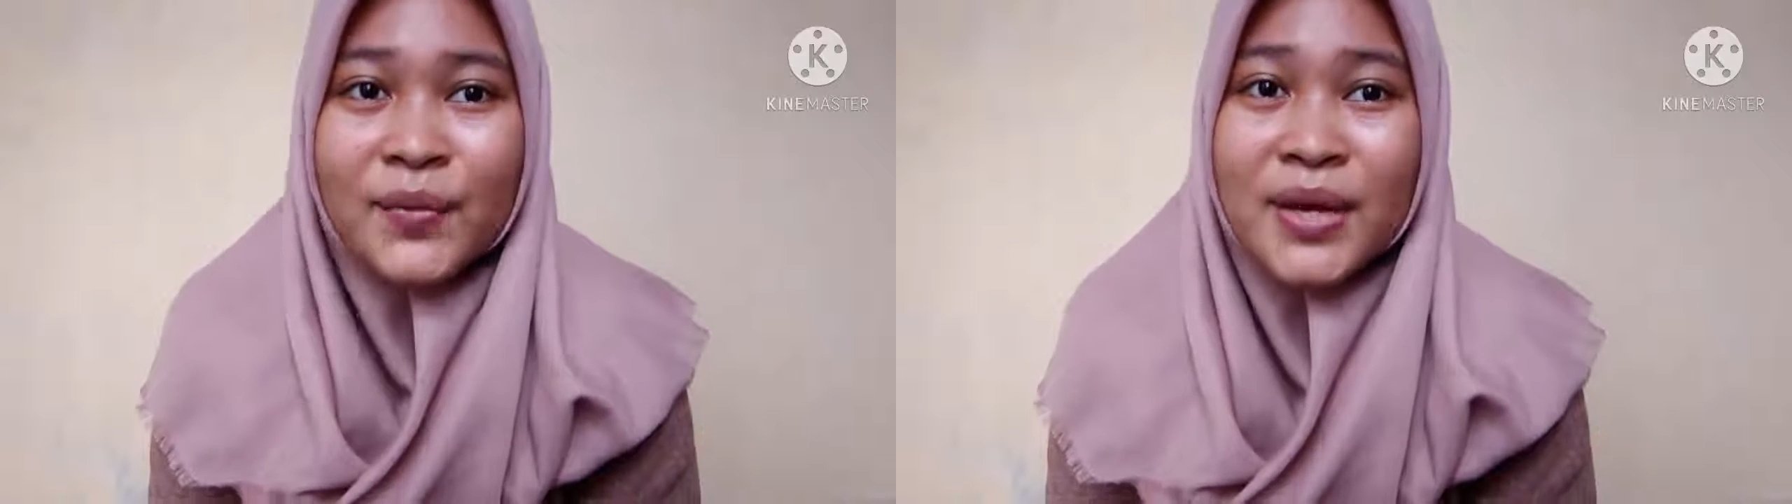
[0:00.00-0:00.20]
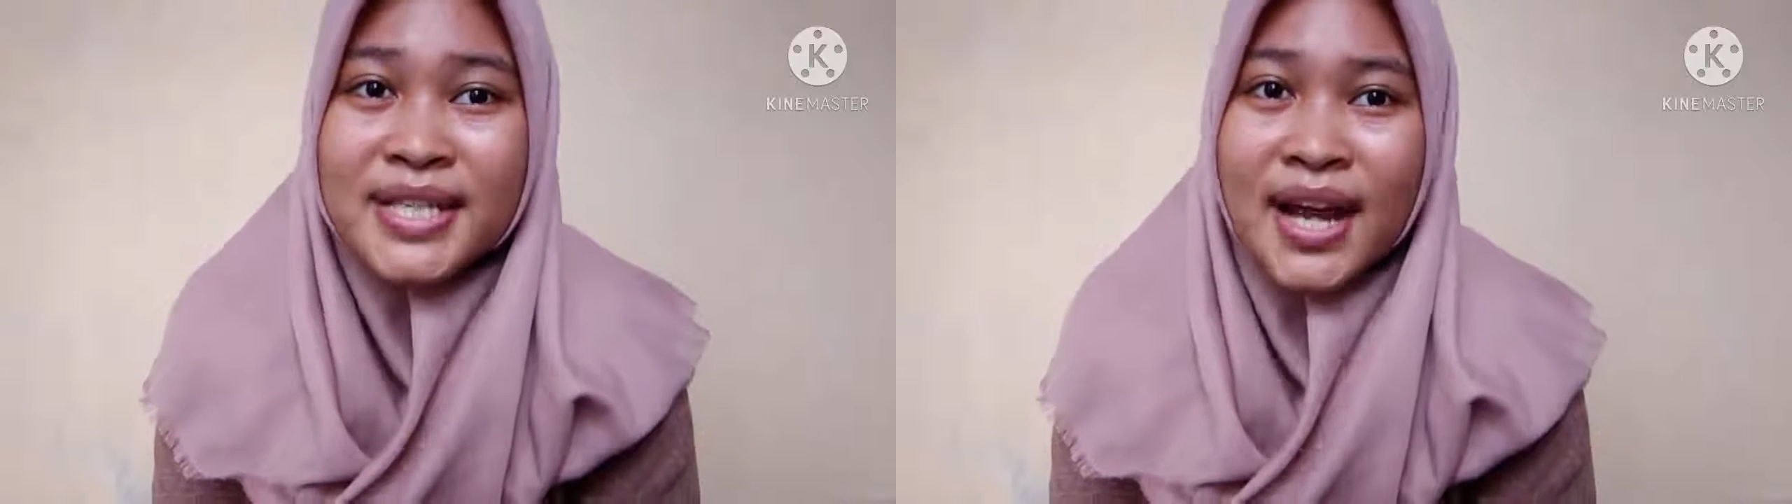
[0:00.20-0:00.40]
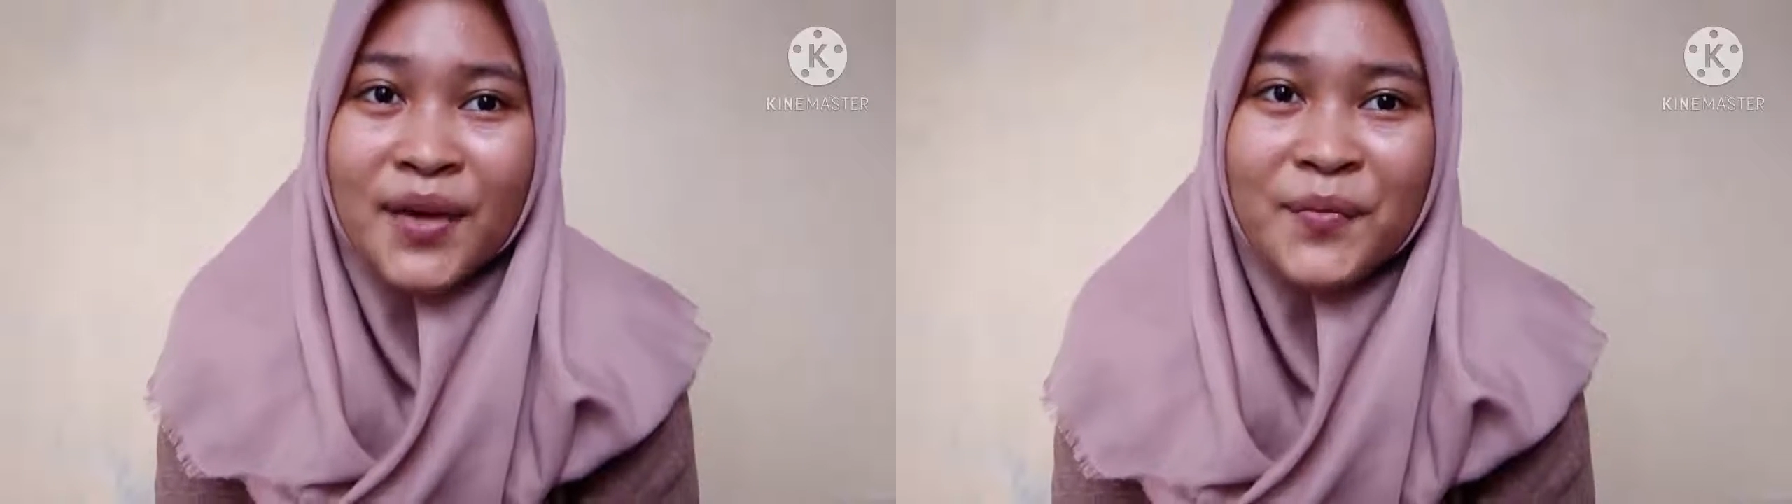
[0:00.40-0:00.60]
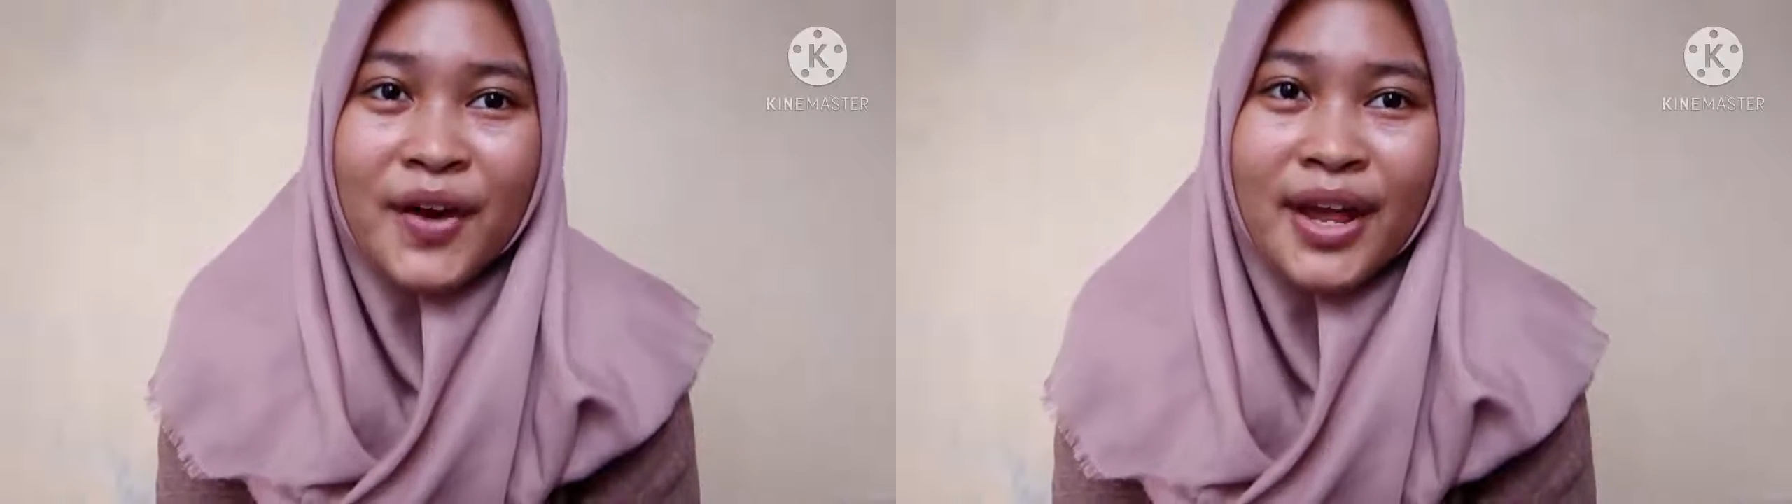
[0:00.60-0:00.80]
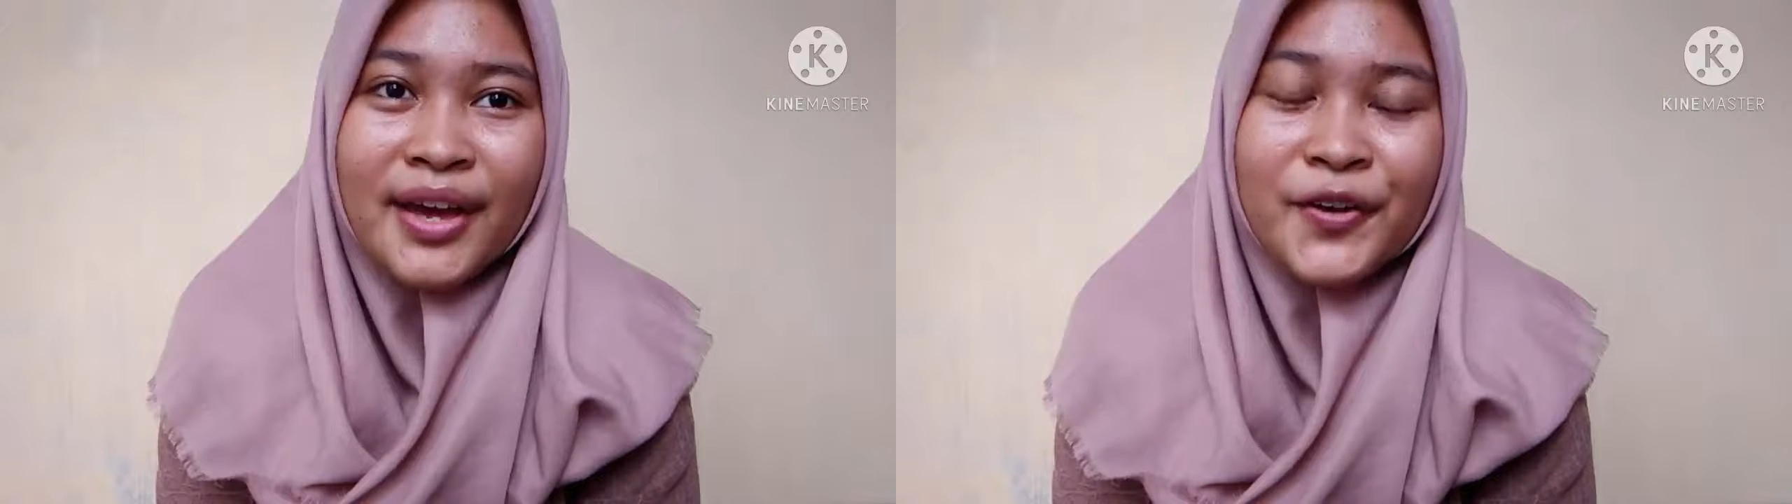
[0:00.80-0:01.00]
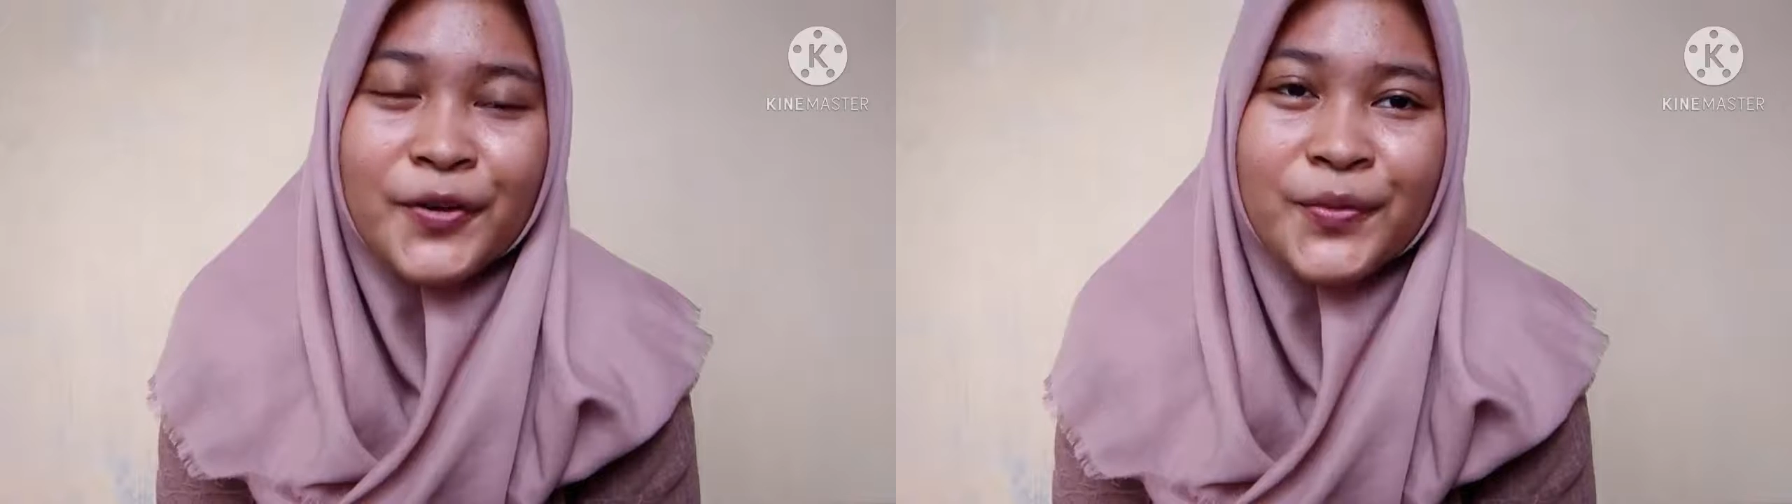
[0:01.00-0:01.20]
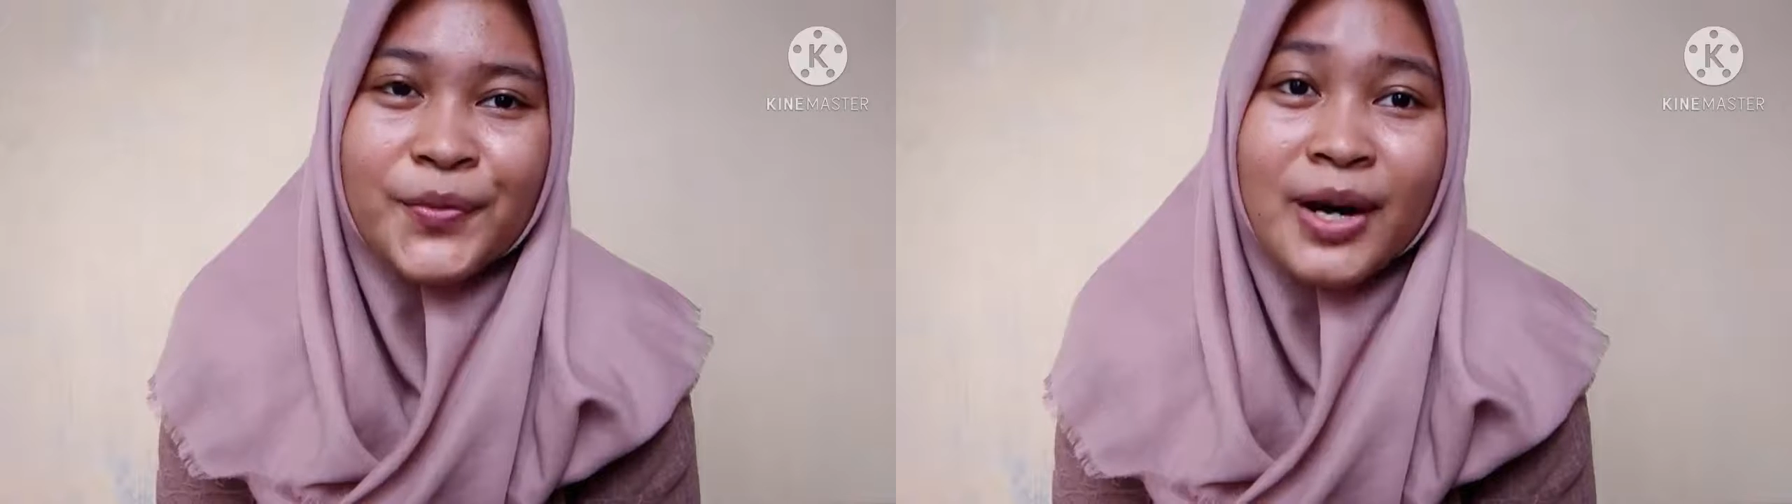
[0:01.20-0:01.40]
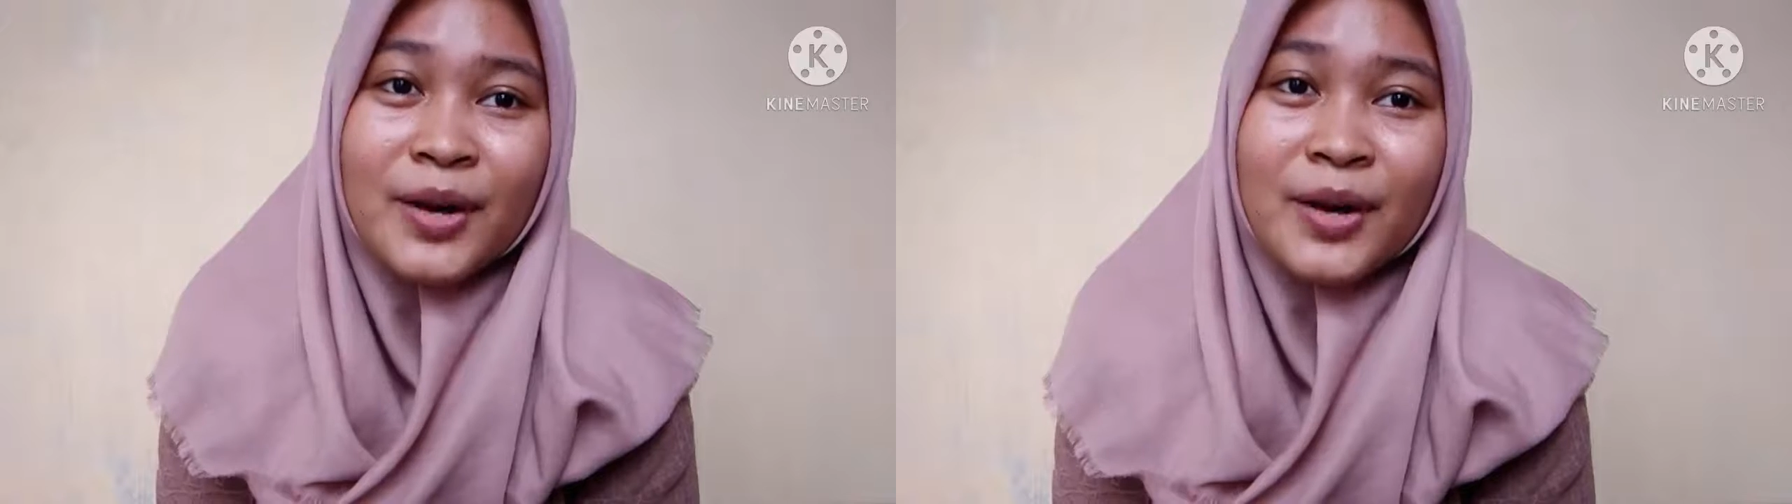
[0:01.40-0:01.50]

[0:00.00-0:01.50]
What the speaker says: and wassalamualaikum